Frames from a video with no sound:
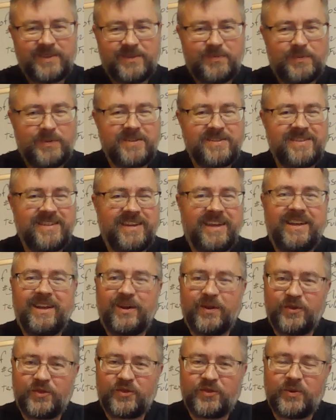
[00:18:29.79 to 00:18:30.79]
It's been said
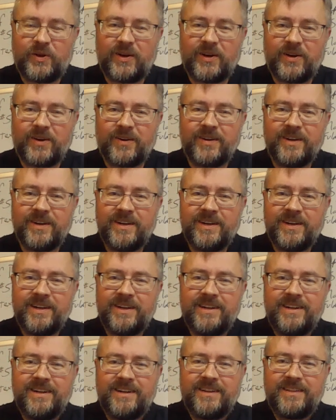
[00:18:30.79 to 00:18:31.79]
elsewhere
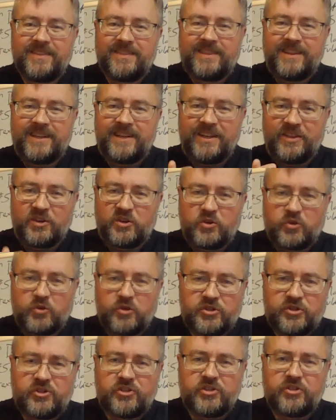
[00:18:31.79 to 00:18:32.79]
that in the
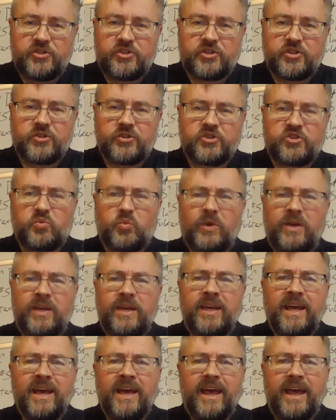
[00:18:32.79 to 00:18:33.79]
Christian church,
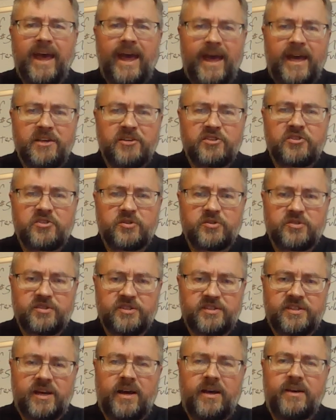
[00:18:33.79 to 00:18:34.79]
we
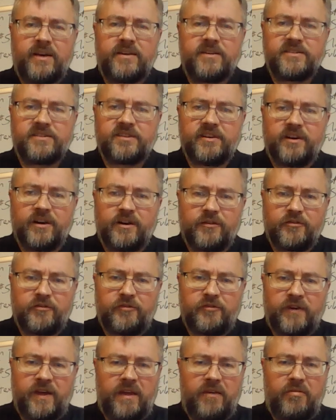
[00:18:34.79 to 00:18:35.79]
exercise our
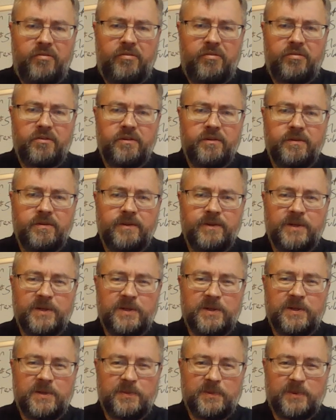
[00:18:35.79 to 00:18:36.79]
faith.
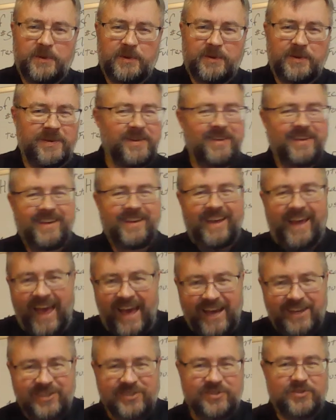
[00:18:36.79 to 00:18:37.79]

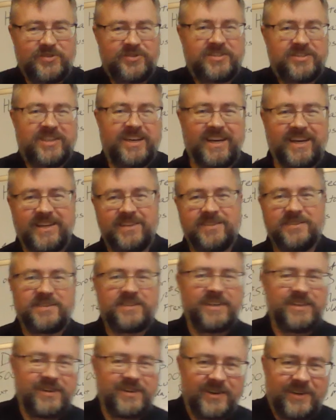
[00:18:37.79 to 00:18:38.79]

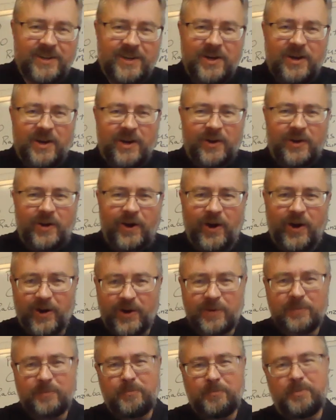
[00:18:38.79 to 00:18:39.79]
Exercise, get our
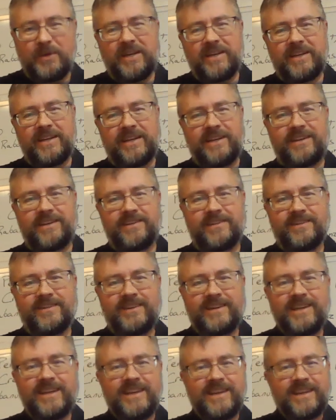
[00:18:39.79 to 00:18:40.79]
heart beating,
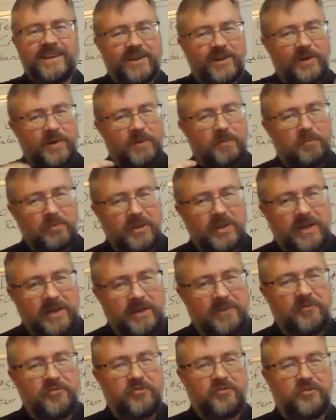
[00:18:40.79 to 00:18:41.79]
get our
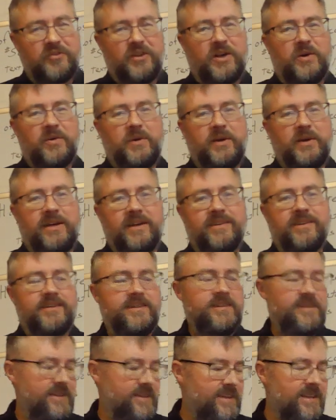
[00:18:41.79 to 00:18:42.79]
blood flowing,
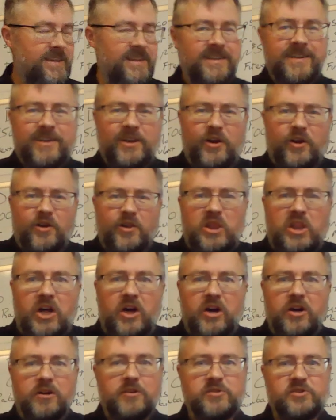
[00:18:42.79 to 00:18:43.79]
get our
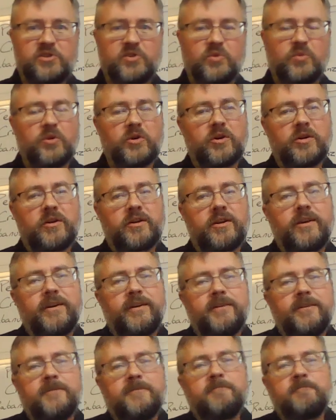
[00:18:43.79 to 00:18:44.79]
lungs
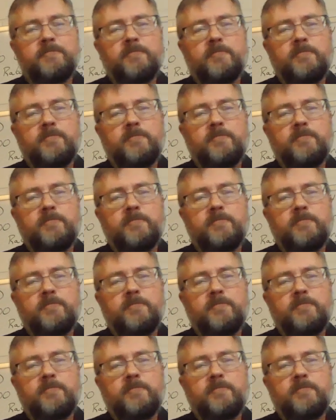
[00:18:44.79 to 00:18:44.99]
working.